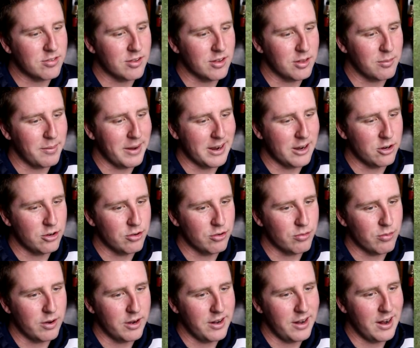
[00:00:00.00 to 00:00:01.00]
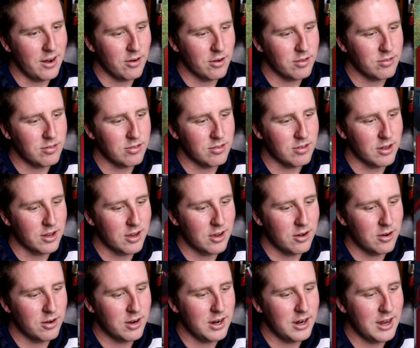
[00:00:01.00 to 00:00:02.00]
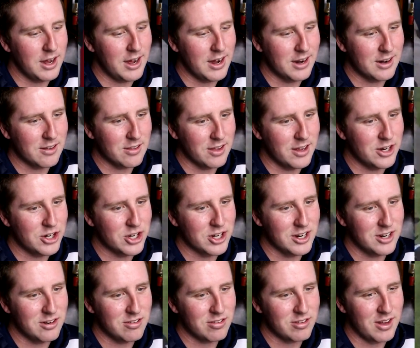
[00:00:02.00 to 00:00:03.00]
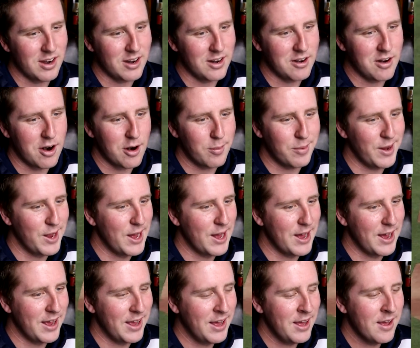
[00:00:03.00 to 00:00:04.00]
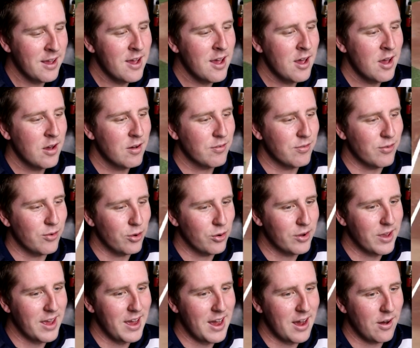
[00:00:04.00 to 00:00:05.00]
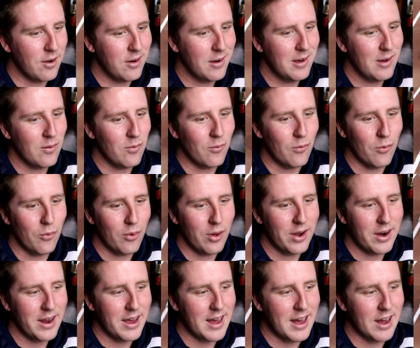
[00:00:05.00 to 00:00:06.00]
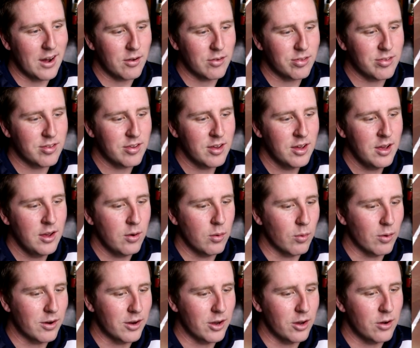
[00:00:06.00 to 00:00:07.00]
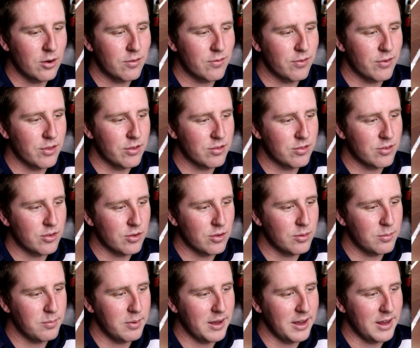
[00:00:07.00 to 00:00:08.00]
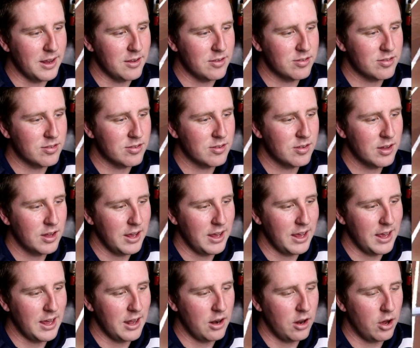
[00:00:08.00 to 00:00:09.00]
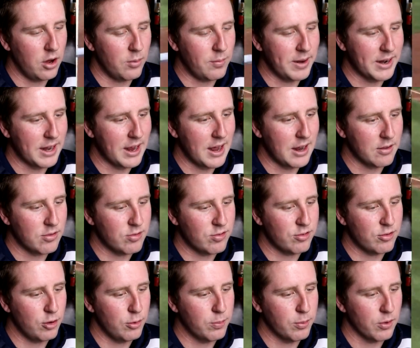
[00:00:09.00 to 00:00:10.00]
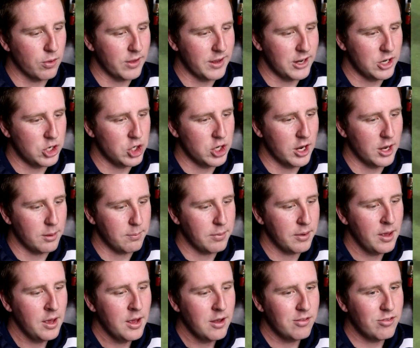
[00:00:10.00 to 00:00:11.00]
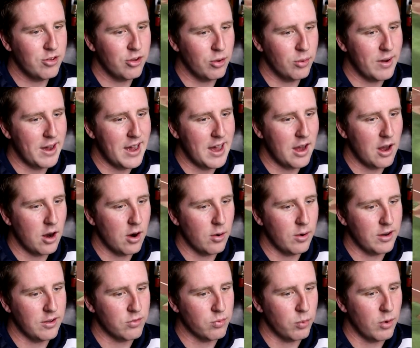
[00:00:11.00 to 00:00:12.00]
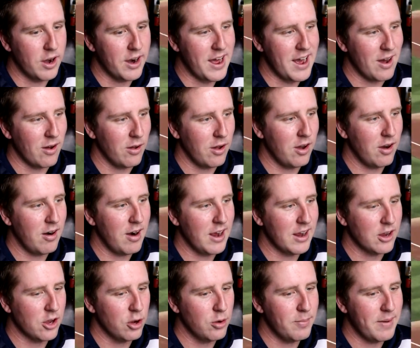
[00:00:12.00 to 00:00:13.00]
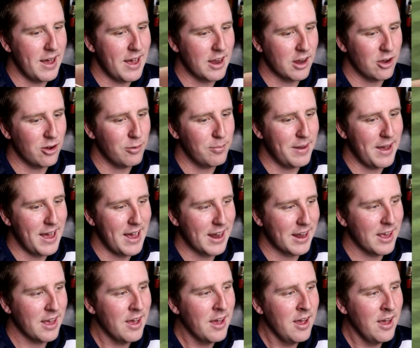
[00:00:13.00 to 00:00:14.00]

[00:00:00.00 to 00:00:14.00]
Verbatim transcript: So the manager's running out because he's like, oh, God, Kleschka just got an RBI. Full count, one out. We're going for the stolen base. And, oh, my God, super late jump. Two out. Or, wait, it's one out. All right, go back, go back.